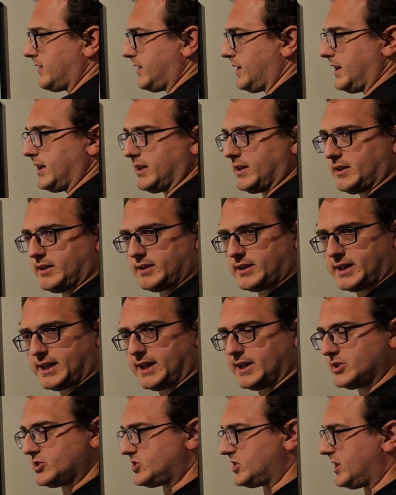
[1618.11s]
in
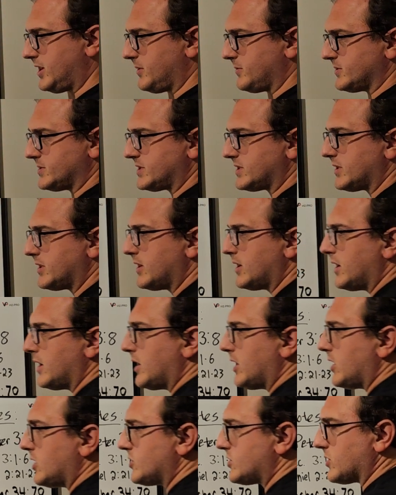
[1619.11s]
King James.
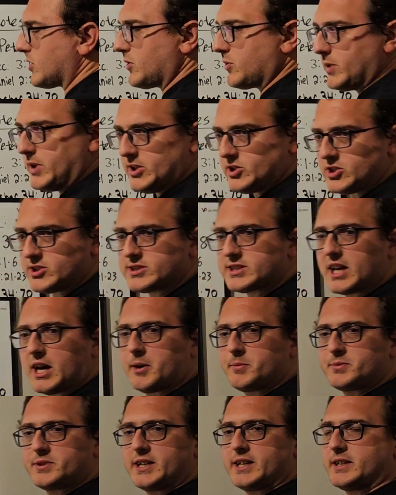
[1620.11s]
So we just
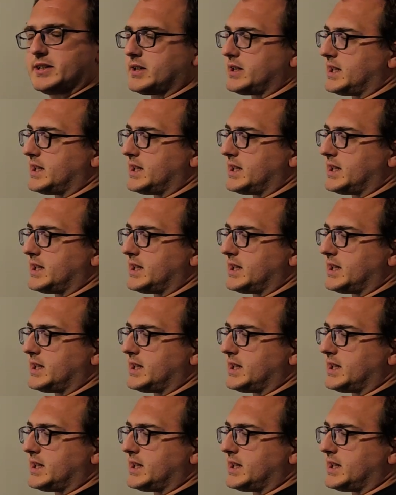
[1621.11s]
updated